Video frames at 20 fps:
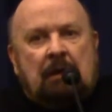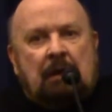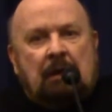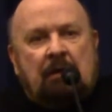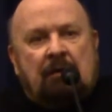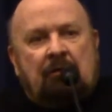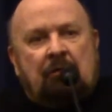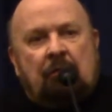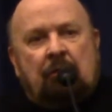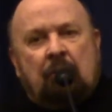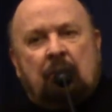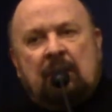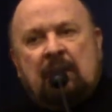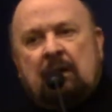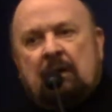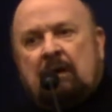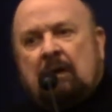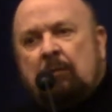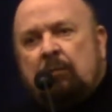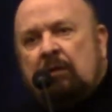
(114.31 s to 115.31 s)
And so you
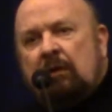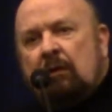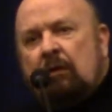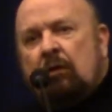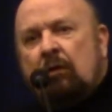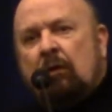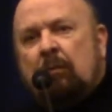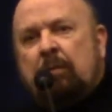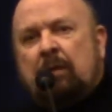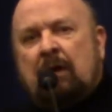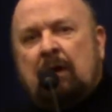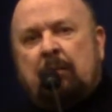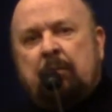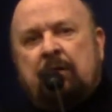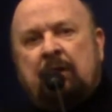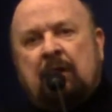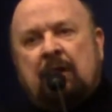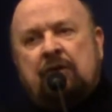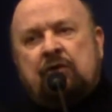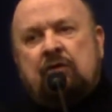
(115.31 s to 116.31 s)
ended up with a whole
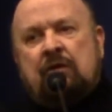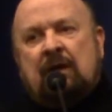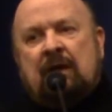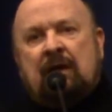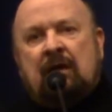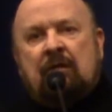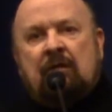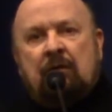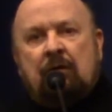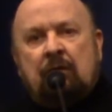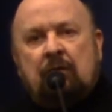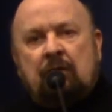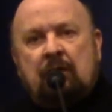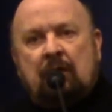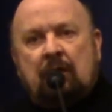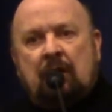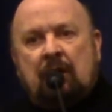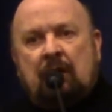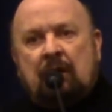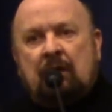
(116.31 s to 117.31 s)
population out in
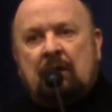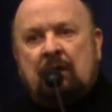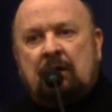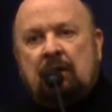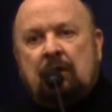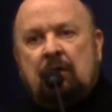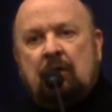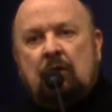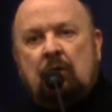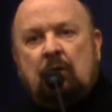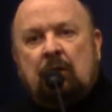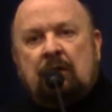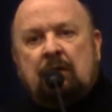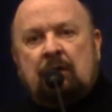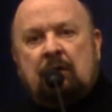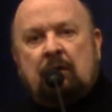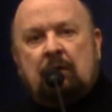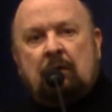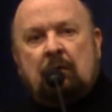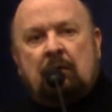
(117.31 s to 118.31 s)
Utah that didn't know what
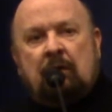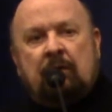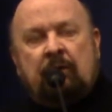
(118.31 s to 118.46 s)
to do,